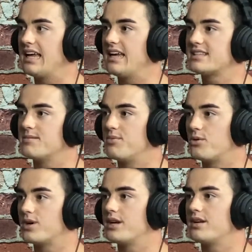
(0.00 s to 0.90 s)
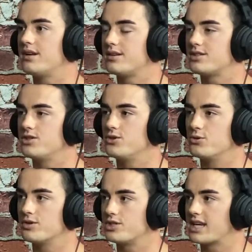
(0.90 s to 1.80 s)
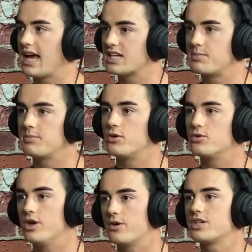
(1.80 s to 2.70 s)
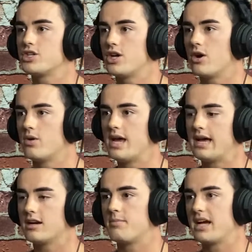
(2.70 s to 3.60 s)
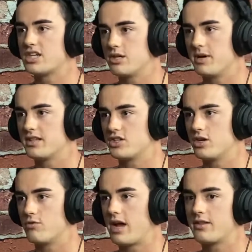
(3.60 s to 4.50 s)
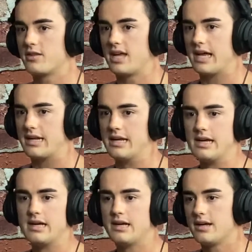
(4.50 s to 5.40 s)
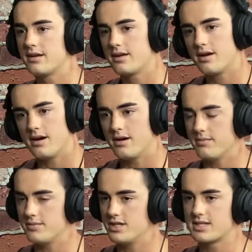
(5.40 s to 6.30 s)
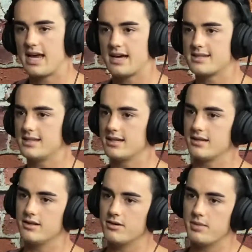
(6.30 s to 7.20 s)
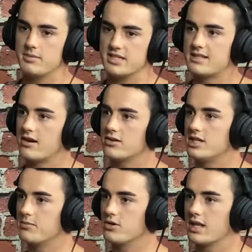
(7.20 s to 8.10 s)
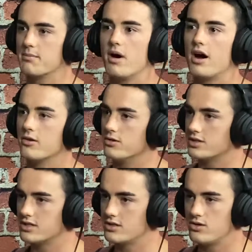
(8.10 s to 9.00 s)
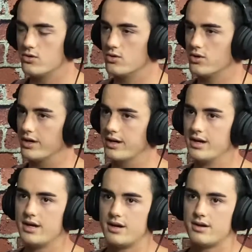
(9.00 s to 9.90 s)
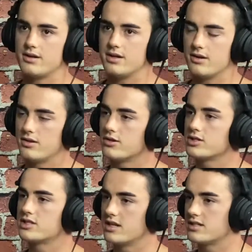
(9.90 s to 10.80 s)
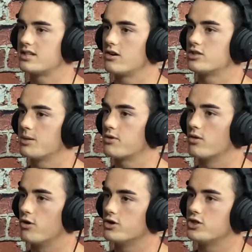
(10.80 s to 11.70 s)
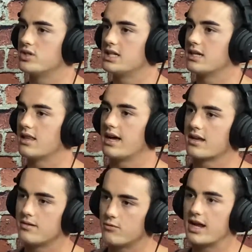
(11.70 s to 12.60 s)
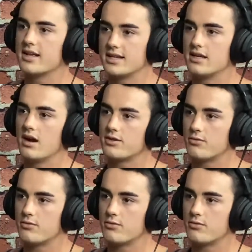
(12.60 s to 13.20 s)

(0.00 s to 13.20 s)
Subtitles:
it's important to cast people who know the show and are passionate about the show rather than just casting, maybe stereotypical like models or those stereotypical athletes, roles you see in like other